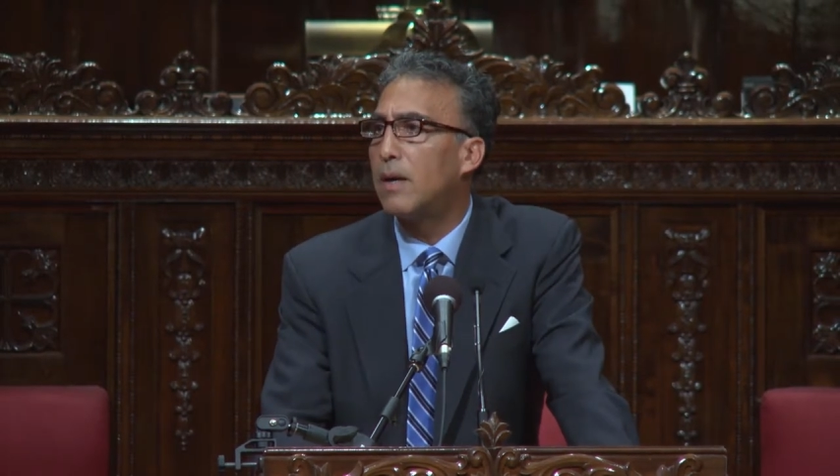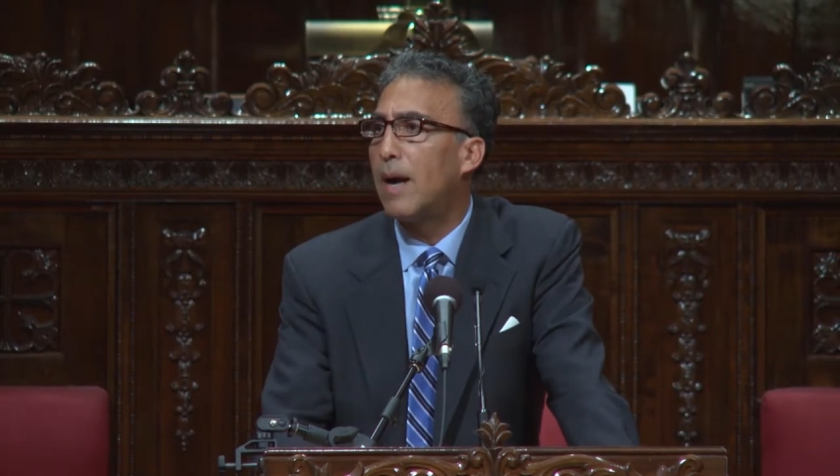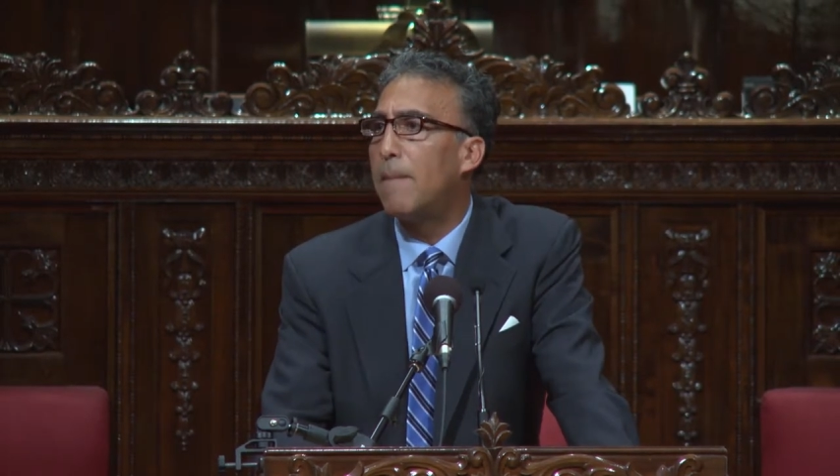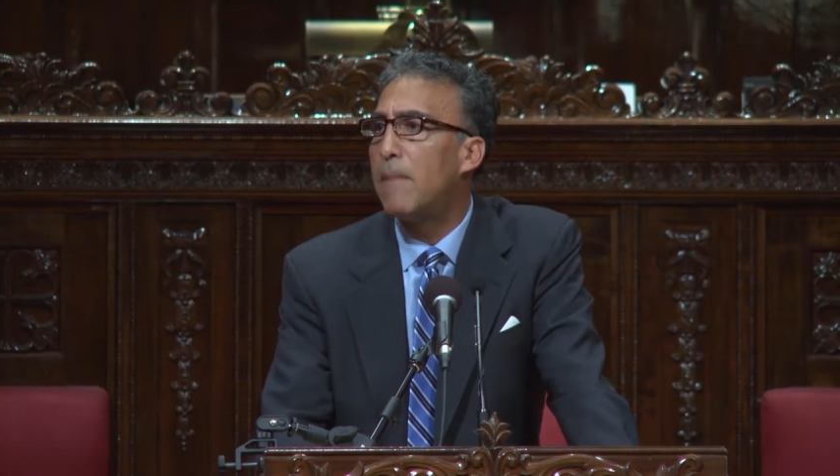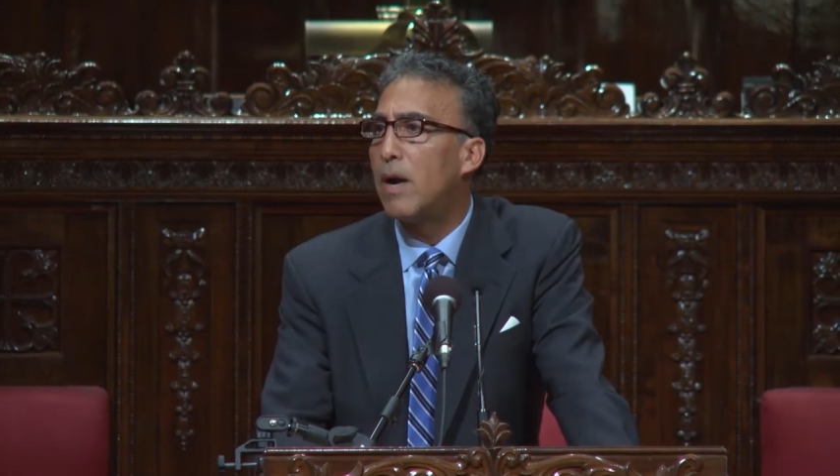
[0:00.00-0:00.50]

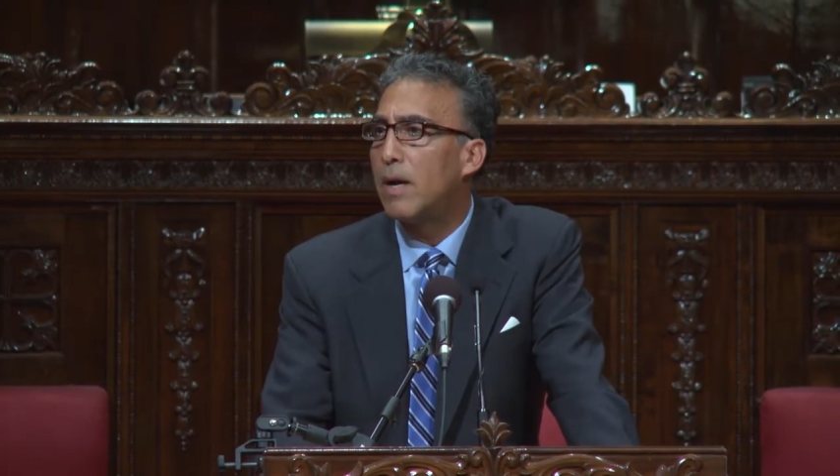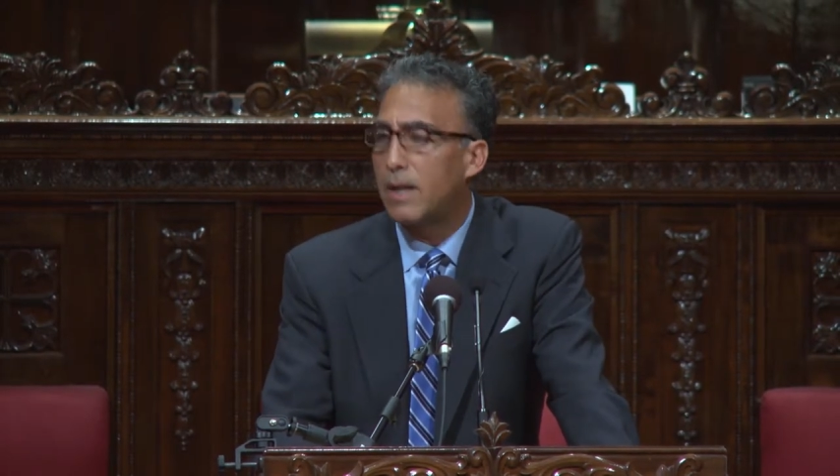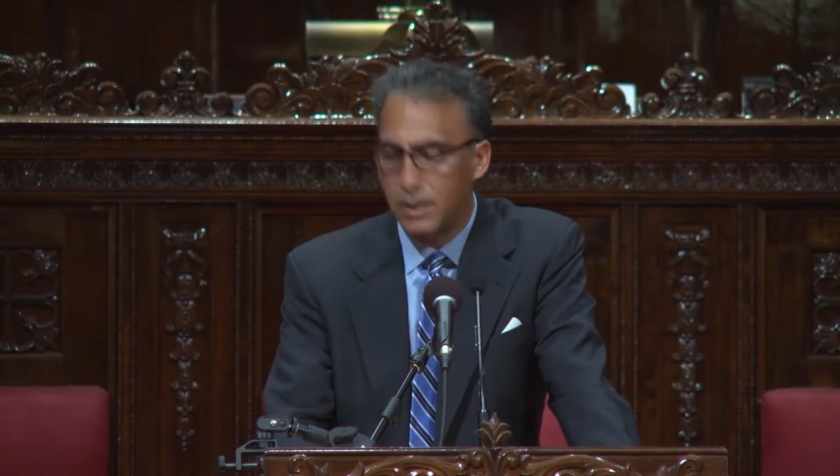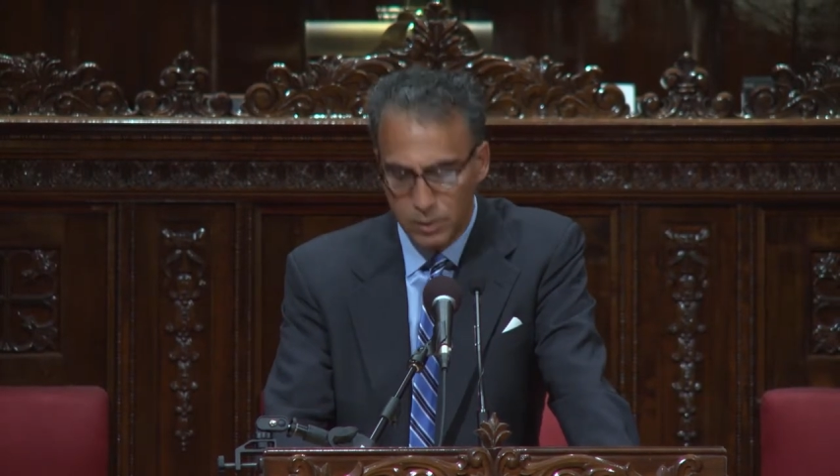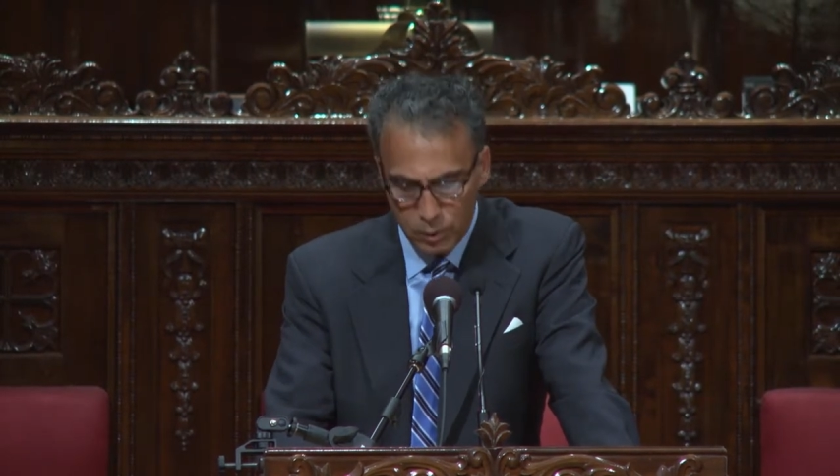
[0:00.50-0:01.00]

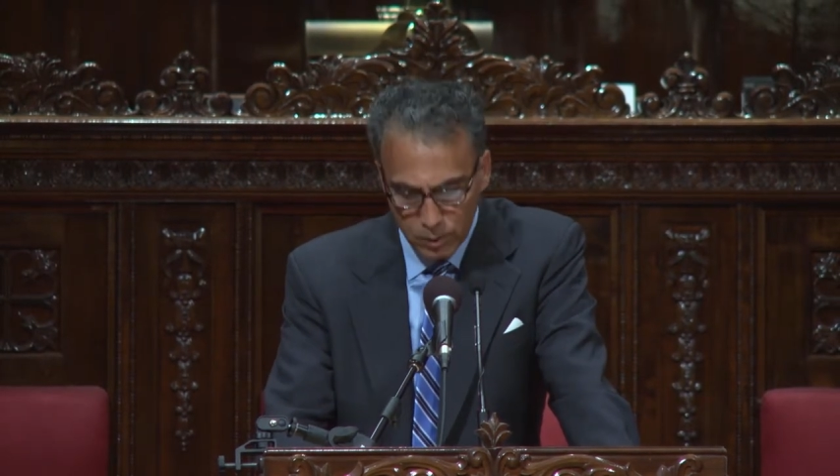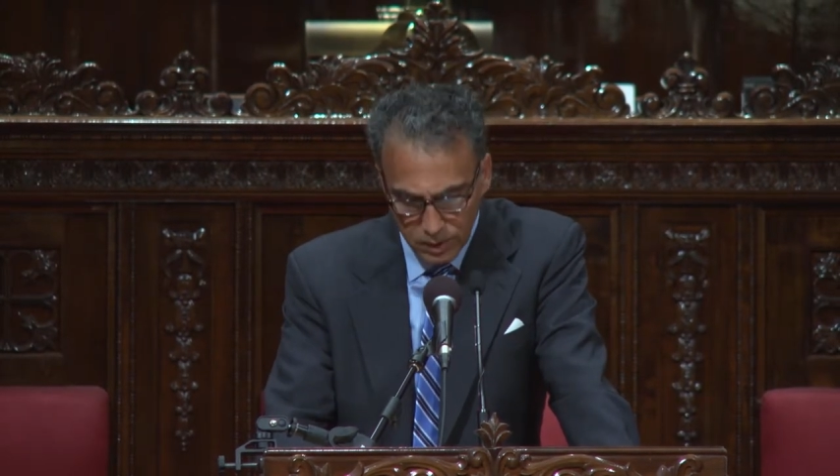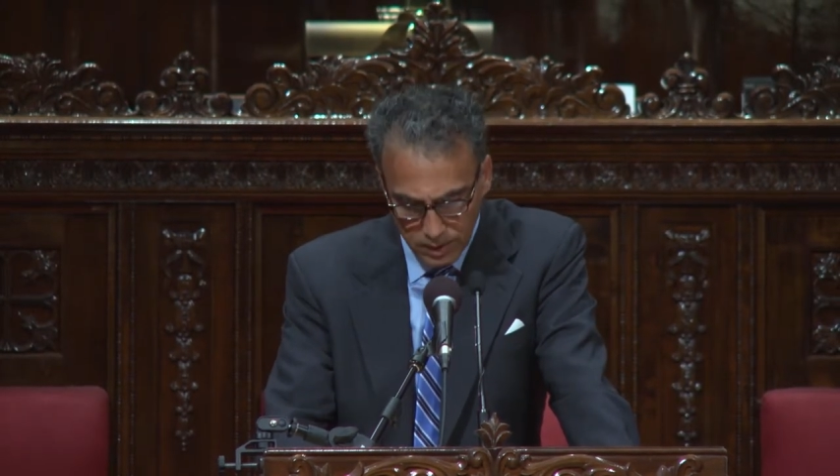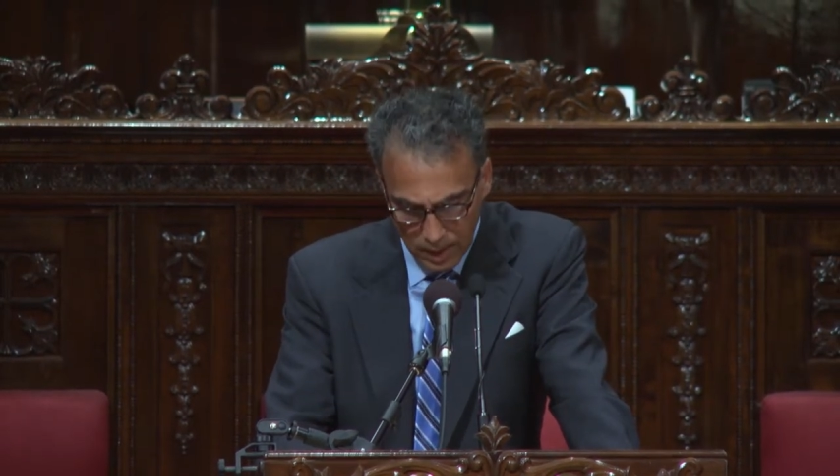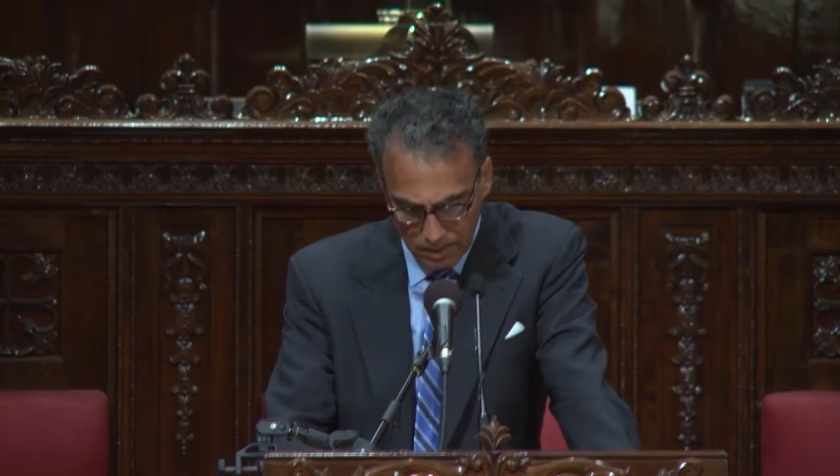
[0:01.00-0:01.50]
American
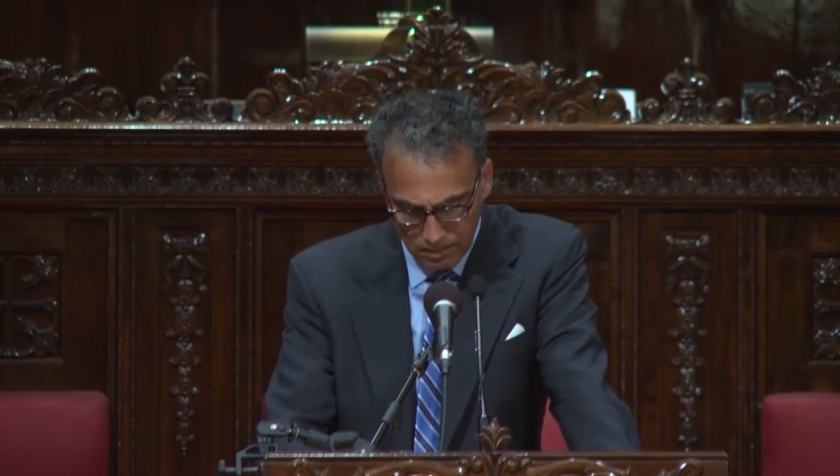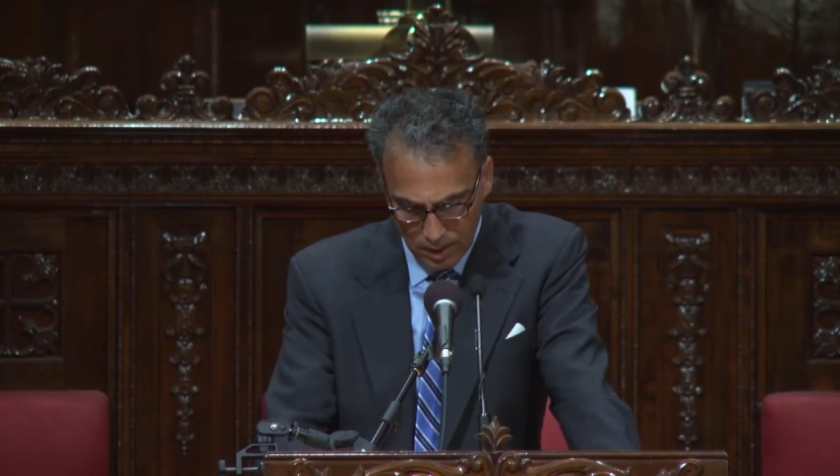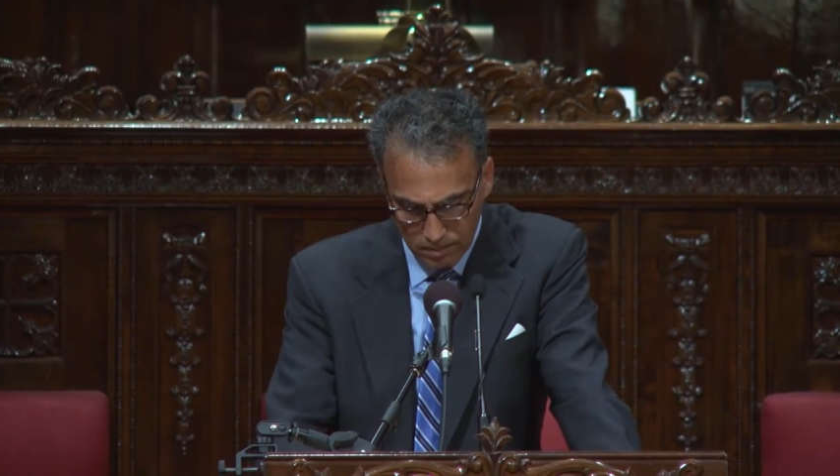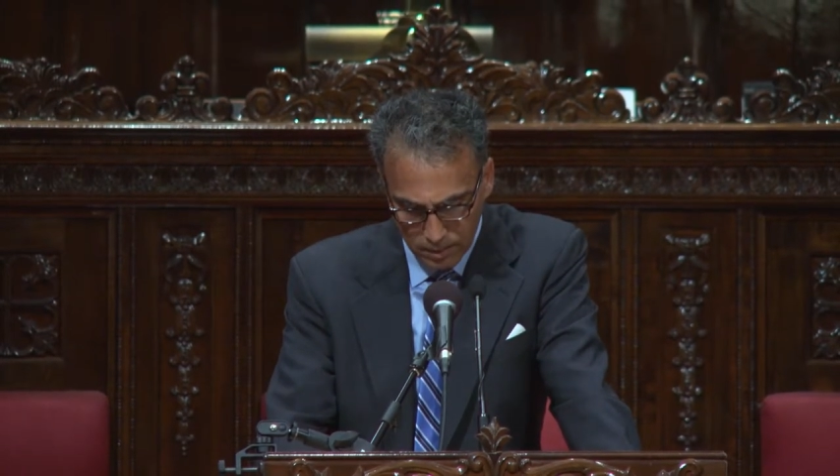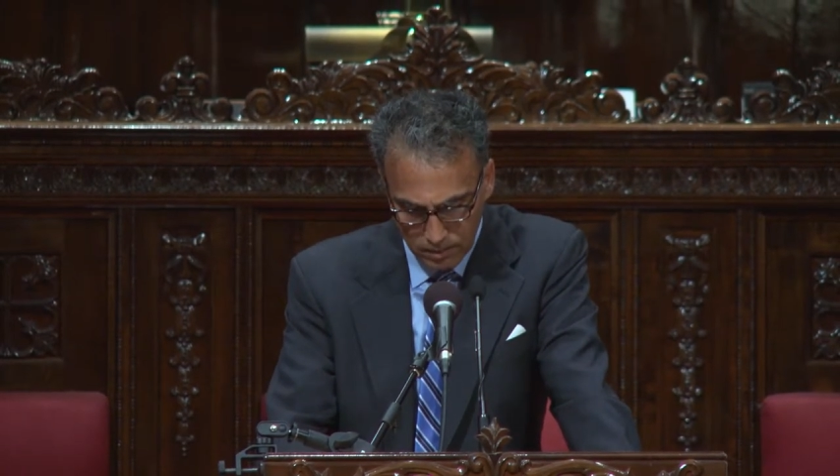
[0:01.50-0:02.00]
suicide
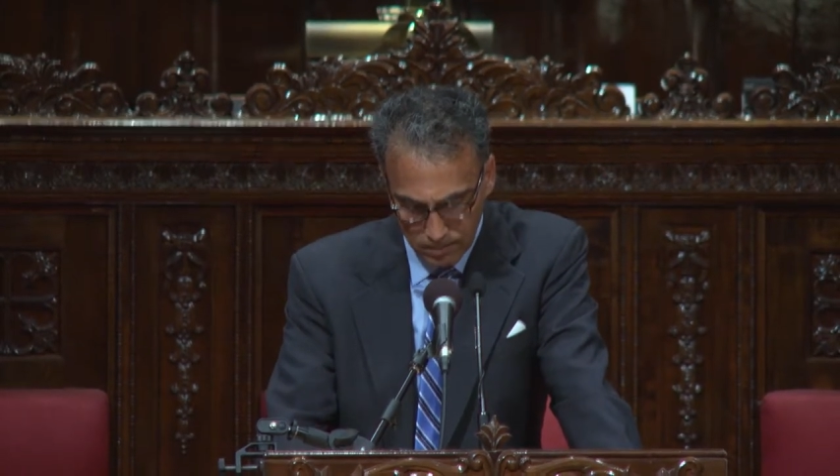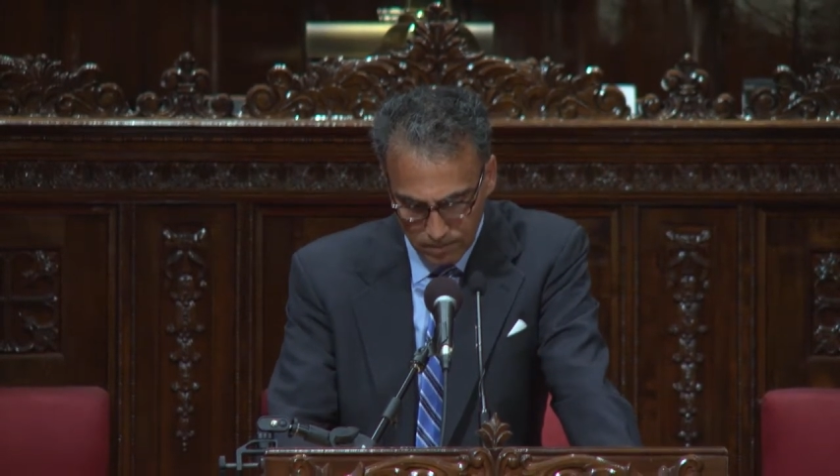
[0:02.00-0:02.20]
bomber,